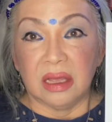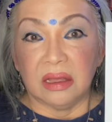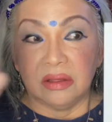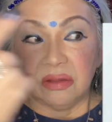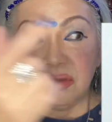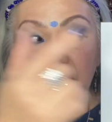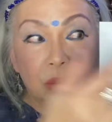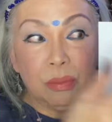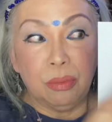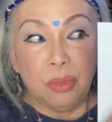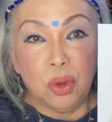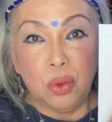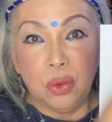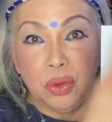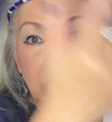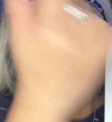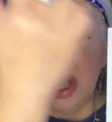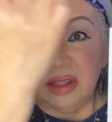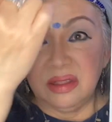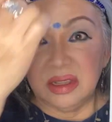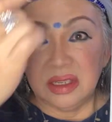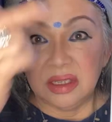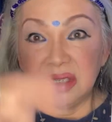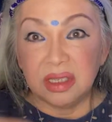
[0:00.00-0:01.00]
the moon
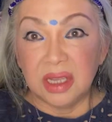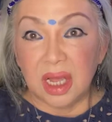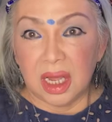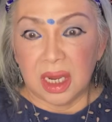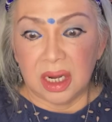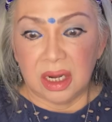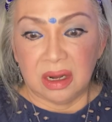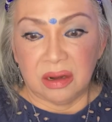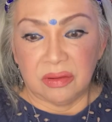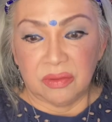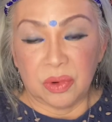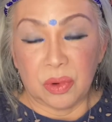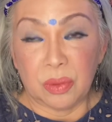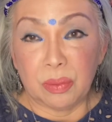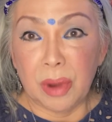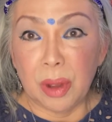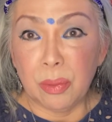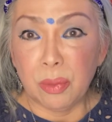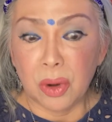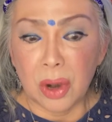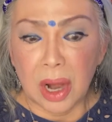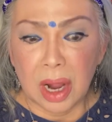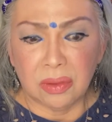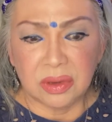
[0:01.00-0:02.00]
and the sun.
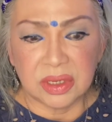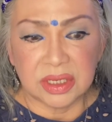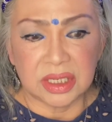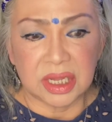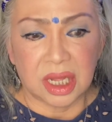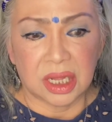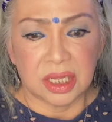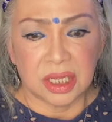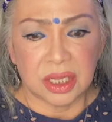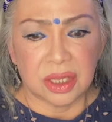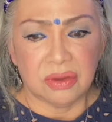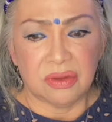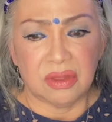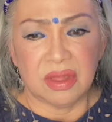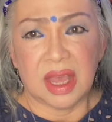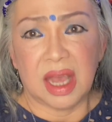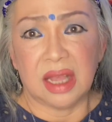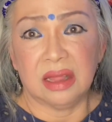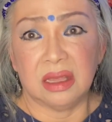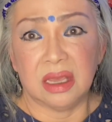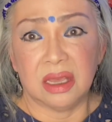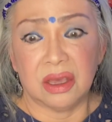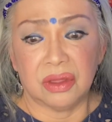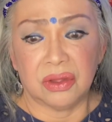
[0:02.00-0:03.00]
Remember I was telling you that
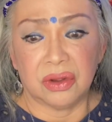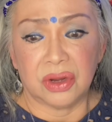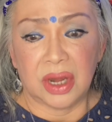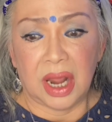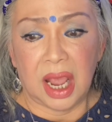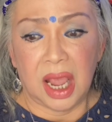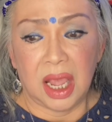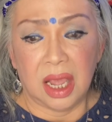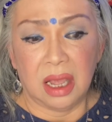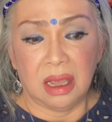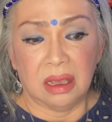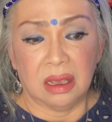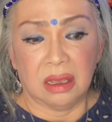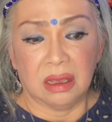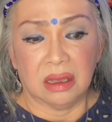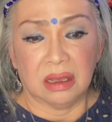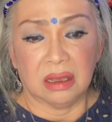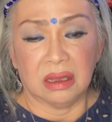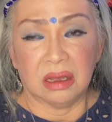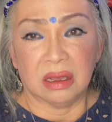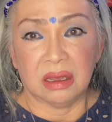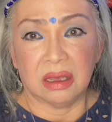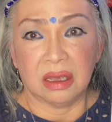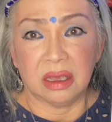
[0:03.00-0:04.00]
the other day?
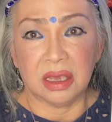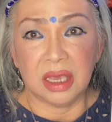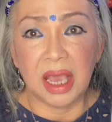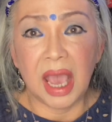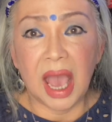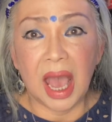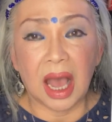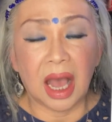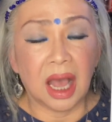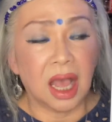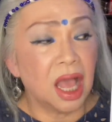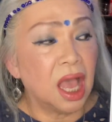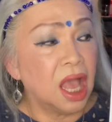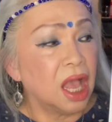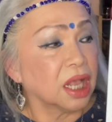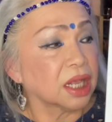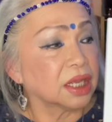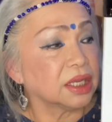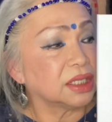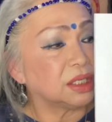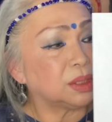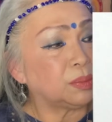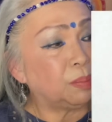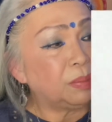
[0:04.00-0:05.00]
Yeah,
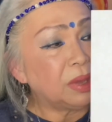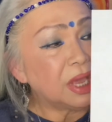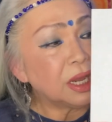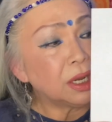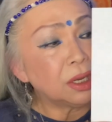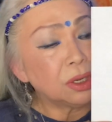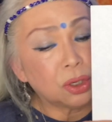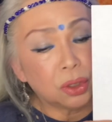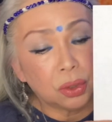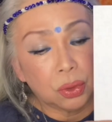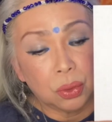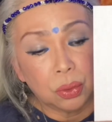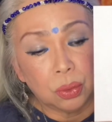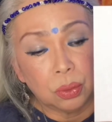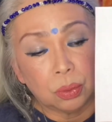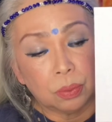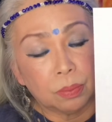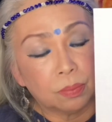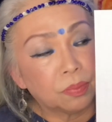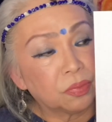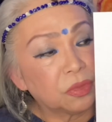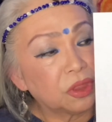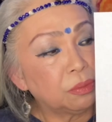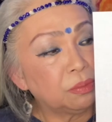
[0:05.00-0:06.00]
because Bindu,
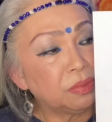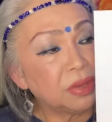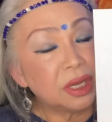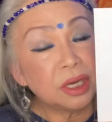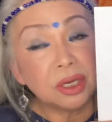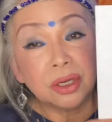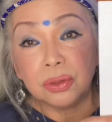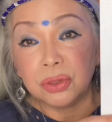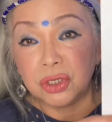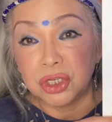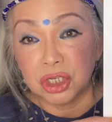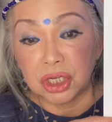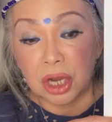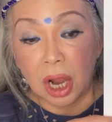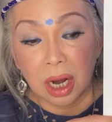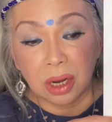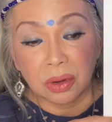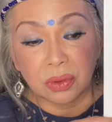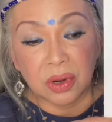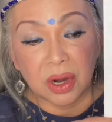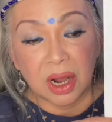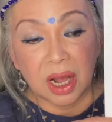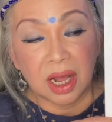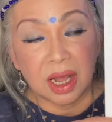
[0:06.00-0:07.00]
the Bindu
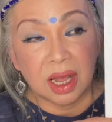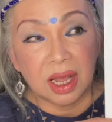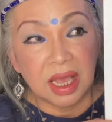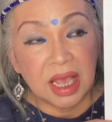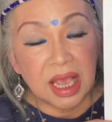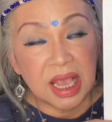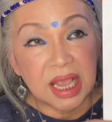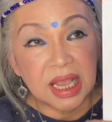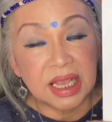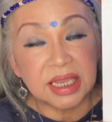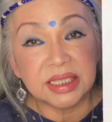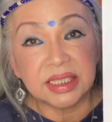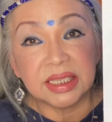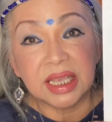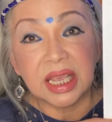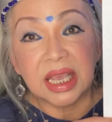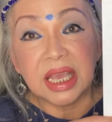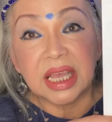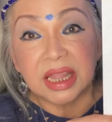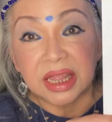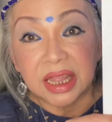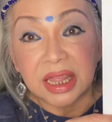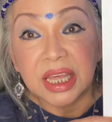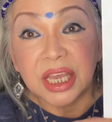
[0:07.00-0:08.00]
chakra it's the
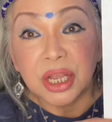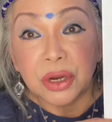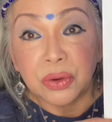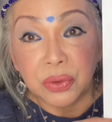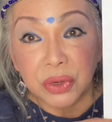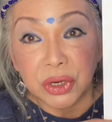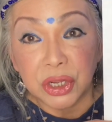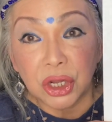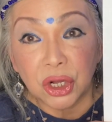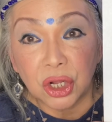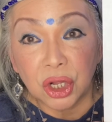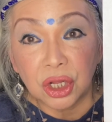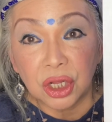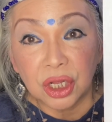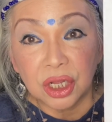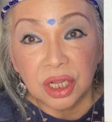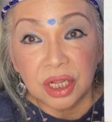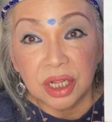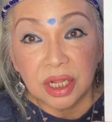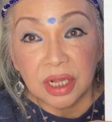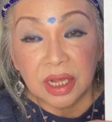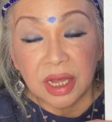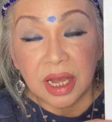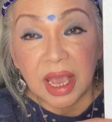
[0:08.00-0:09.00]
ethereal
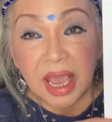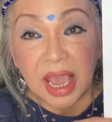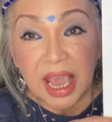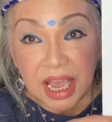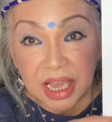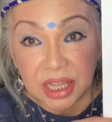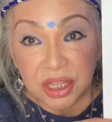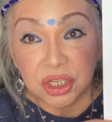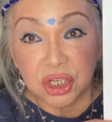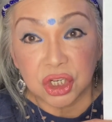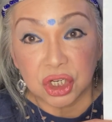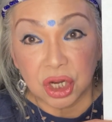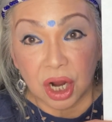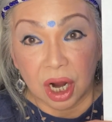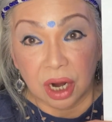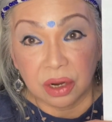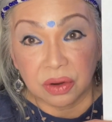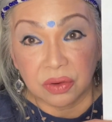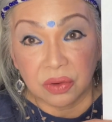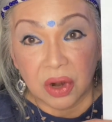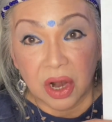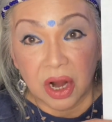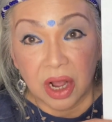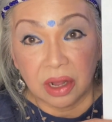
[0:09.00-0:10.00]
eighth
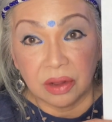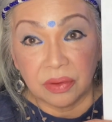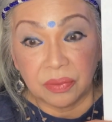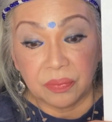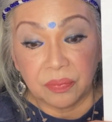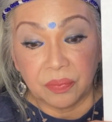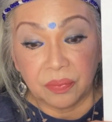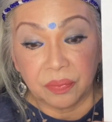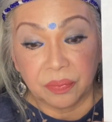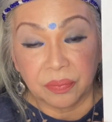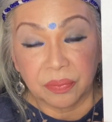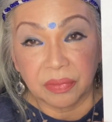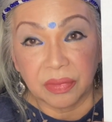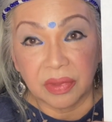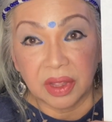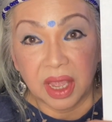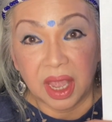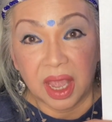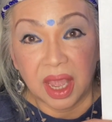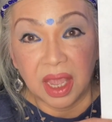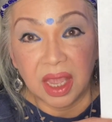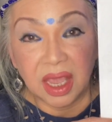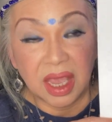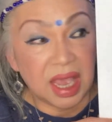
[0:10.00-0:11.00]
chakra.
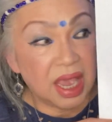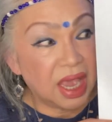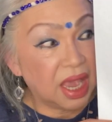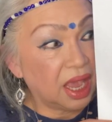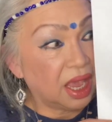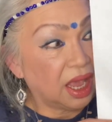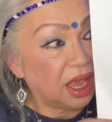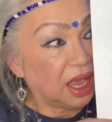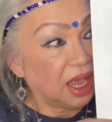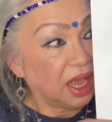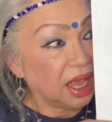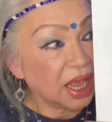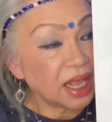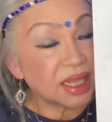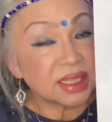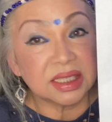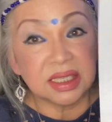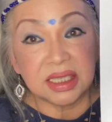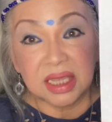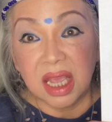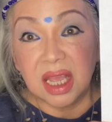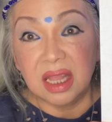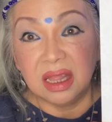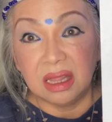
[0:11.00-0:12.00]
Okay.
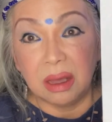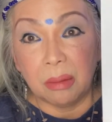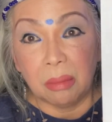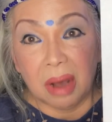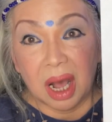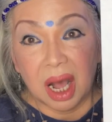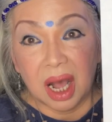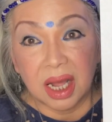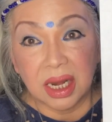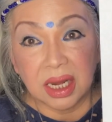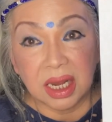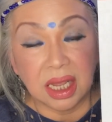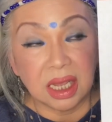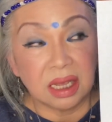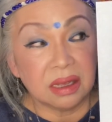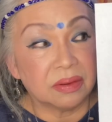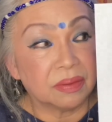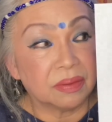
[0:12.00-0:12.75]
It's in the body.